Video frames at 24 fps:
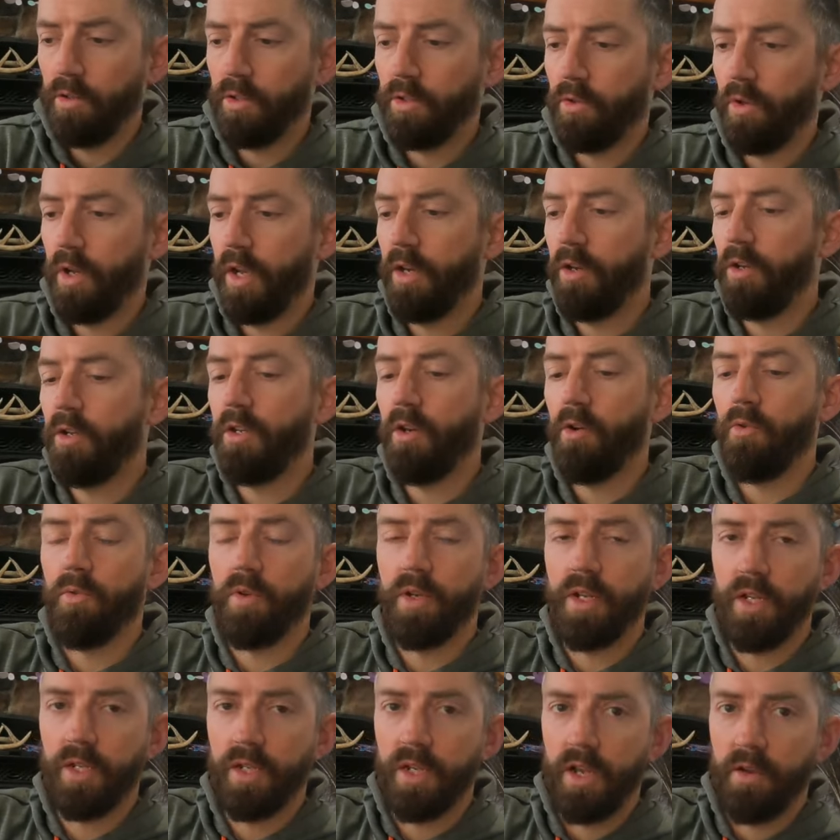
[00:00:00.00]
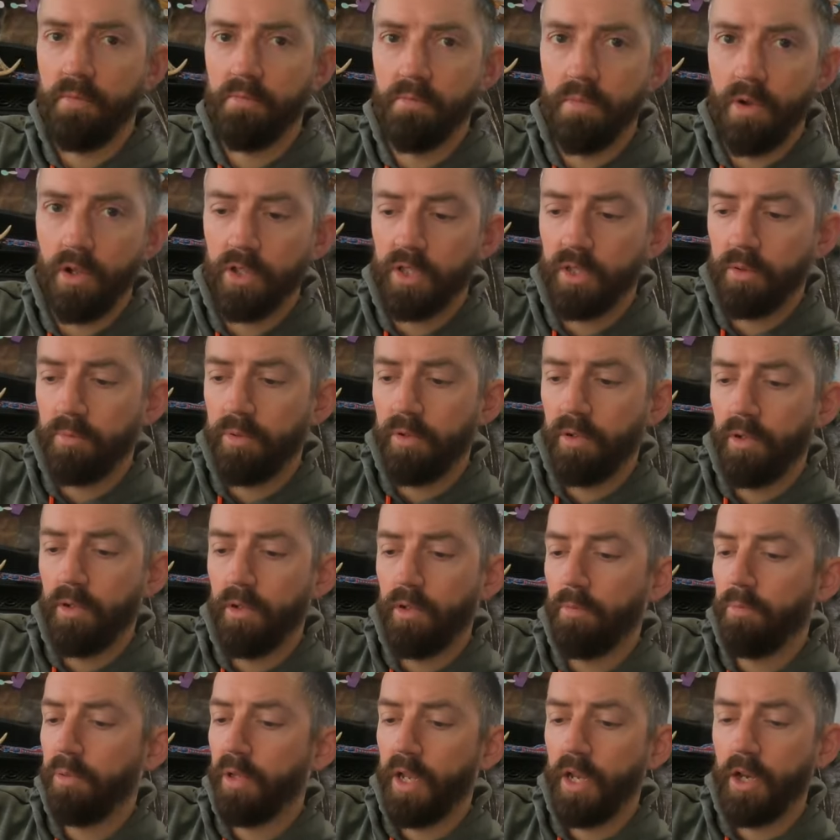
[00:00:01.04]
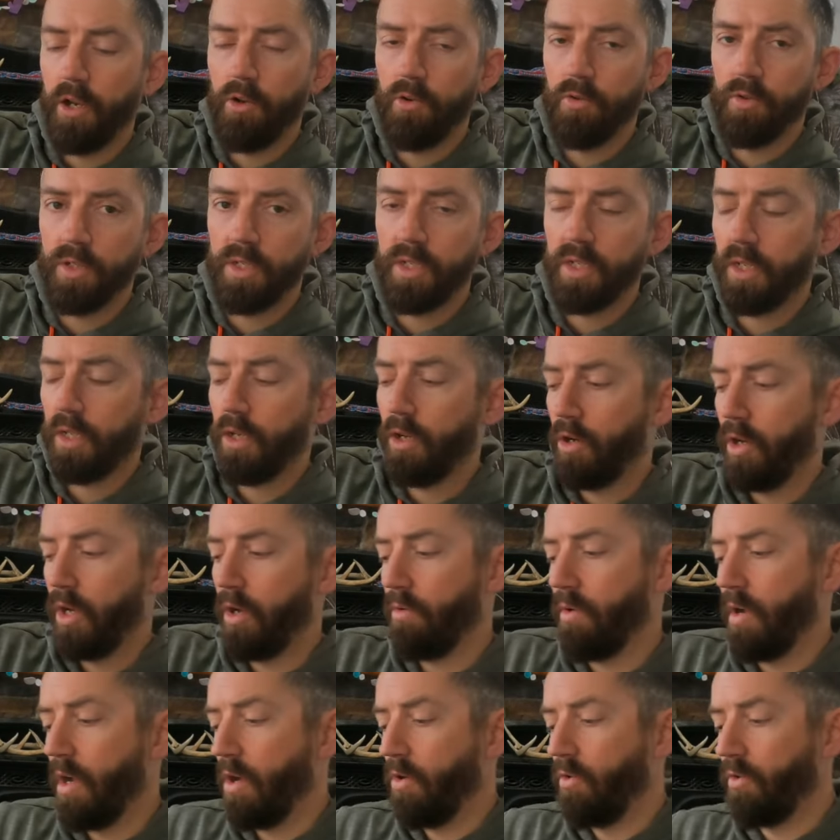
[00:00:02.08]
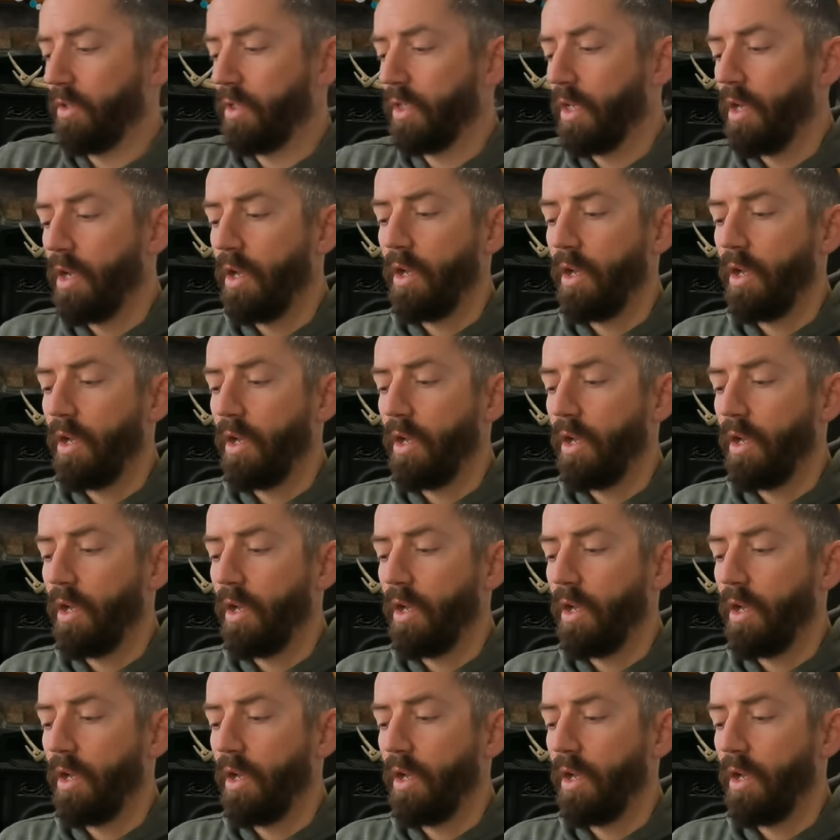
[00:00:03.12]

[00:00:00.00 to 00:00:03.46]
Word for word: So I don't need to have multiple Planos to carry around.